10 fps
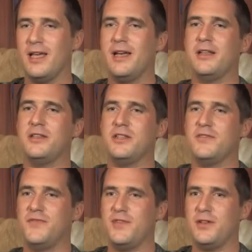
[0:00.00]
They can
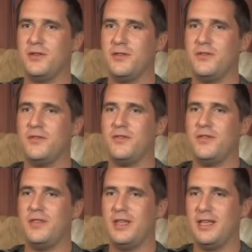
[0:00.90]
just feel
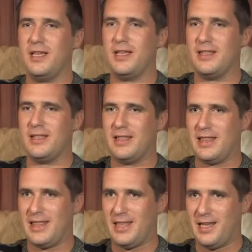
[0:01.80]
the
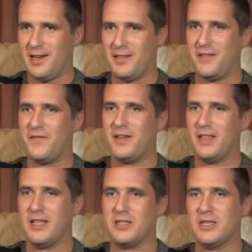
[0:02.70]
the other
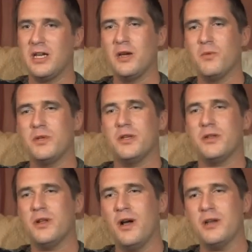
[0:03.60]
feelings which
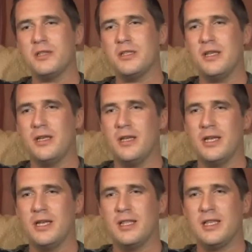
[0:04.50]
are nasty
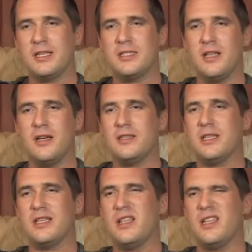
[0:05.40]
it's
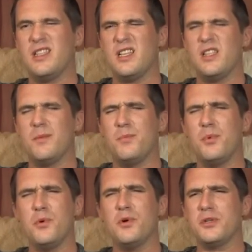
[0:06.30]
nasty, it's like like
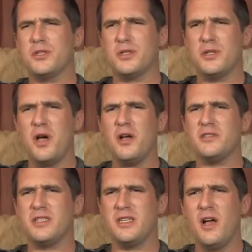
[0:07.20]
debauched,
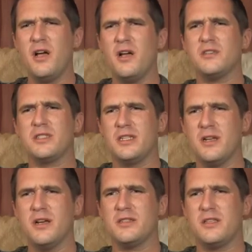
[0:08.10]
nasty, nasty,
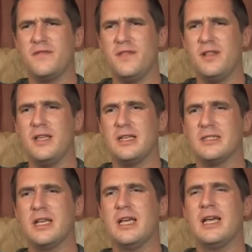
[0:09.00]
nasty
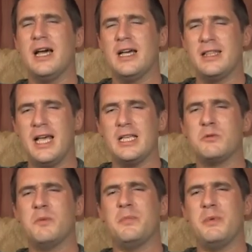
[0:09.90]
feelings, and
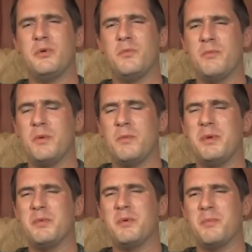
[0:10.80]
that's when people when
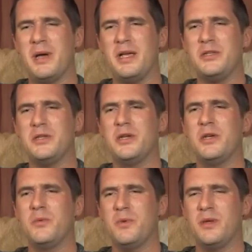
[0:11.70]
people mess
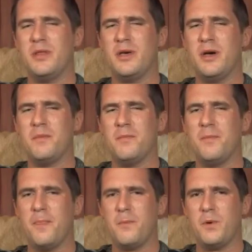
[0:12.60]
with
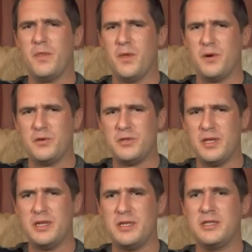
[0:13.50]
um, with those
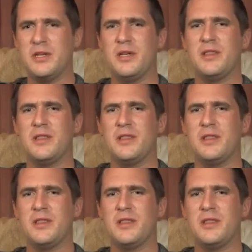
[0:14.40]
things,